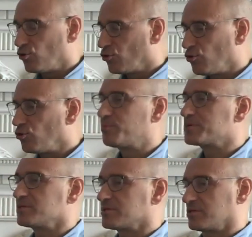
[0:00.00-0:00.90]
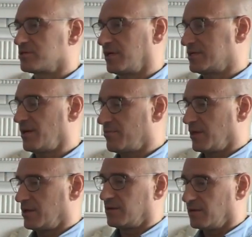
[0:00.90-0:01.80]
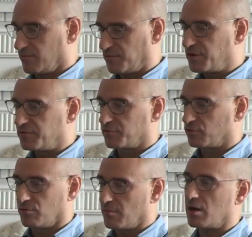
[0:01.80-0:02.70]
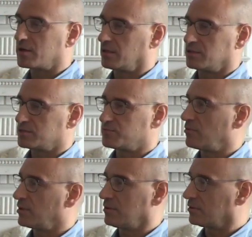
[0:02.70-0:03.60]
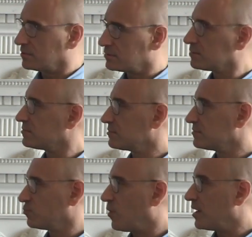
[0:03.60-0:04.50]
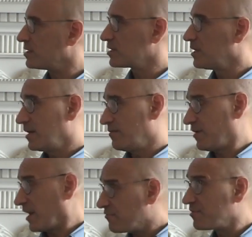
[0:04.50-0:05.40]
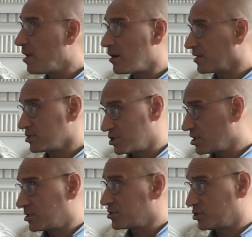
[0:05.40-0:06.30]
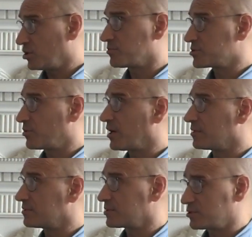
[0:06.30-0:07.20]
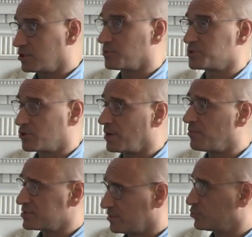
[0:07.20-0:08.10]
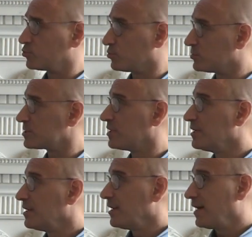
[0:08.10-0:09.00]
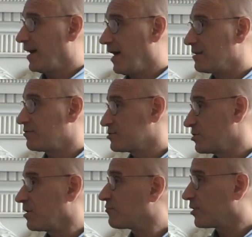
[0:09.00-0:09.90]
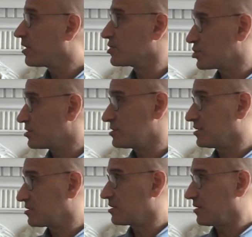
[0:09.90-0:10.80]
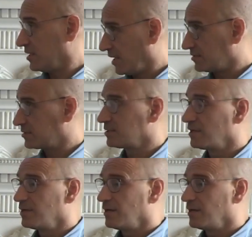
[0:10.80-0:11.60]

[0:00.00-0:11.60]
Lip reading: all businesses accept that a free-for-all market is probably not wise. In fact, every market is circumscribed by some rules, and so therefore regulation is necessary, yes.